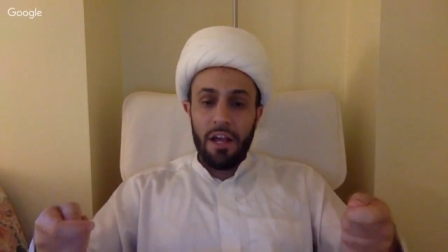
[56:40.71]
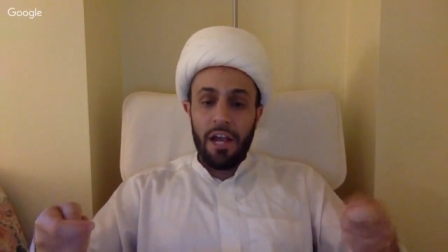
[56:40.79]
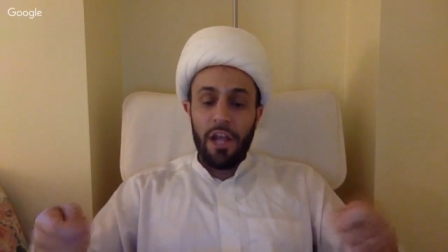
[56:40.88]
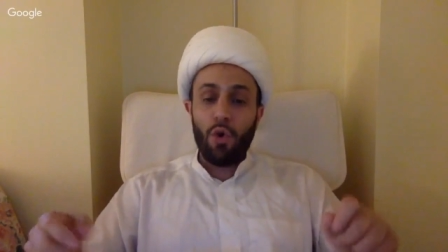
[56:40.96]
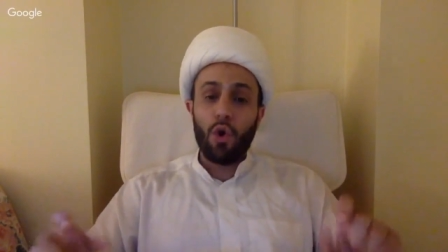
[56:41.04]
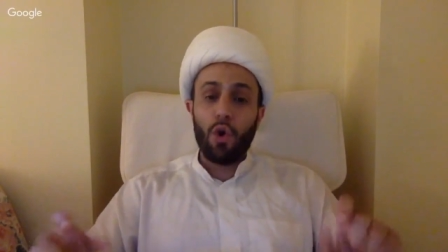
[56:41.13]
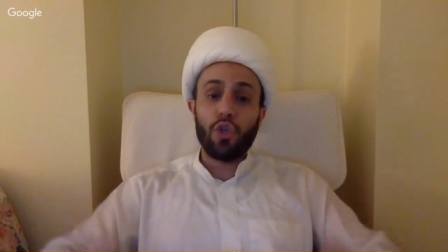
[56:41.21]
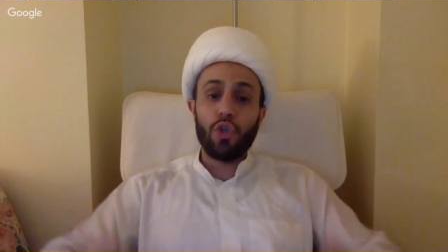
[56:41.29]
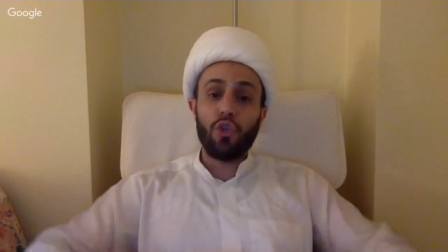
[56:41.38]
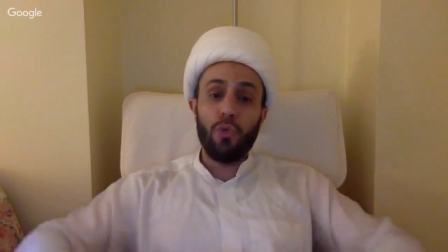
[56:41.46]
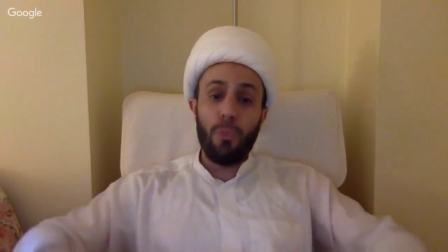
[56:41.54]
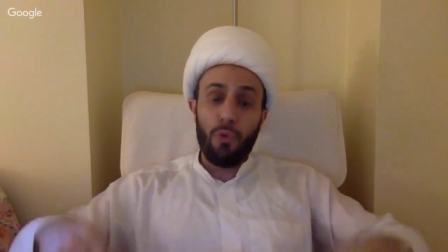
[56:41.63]
in order
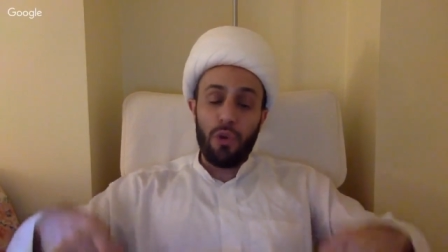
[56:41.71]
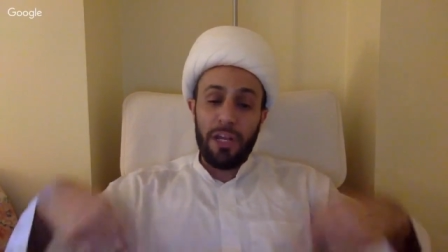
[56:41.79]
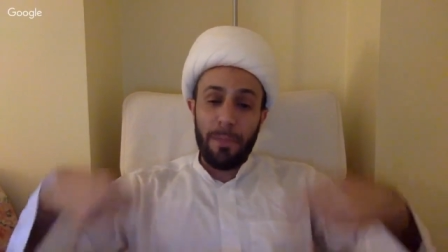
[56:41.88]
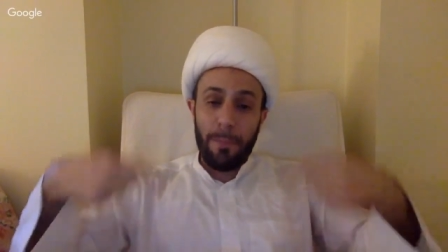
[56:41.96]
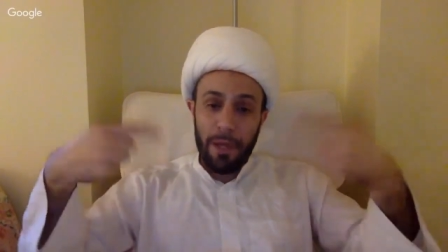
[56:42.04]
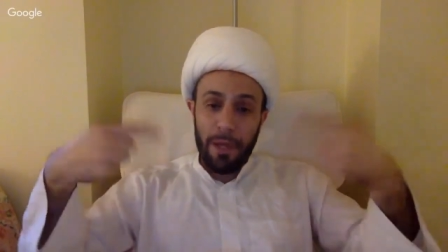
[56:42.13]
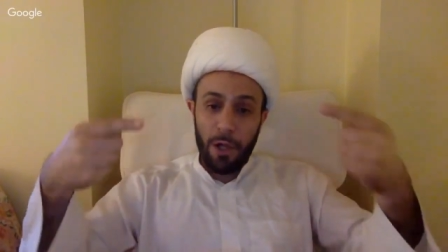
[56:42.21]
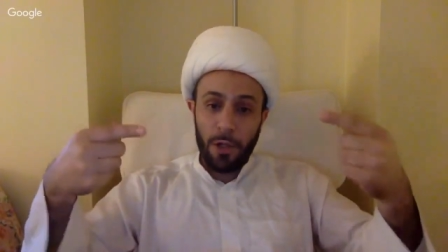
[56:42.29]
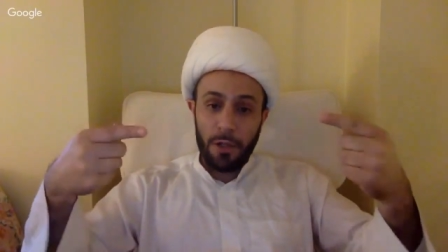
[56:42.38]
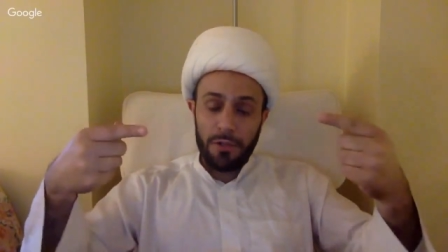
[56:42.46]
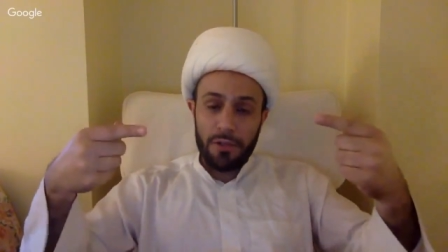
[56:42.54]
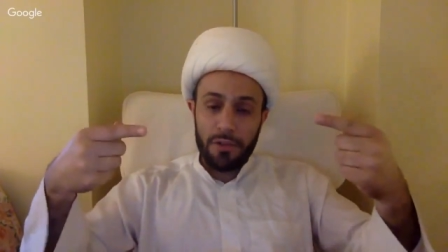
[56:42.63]
to
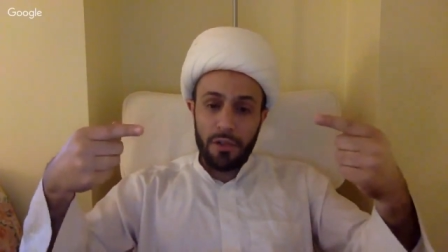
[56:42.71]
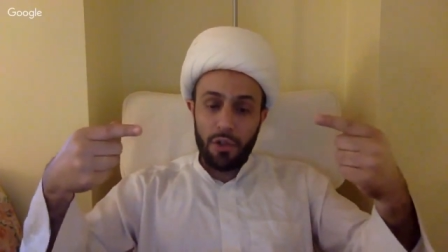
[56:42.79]
rebuild,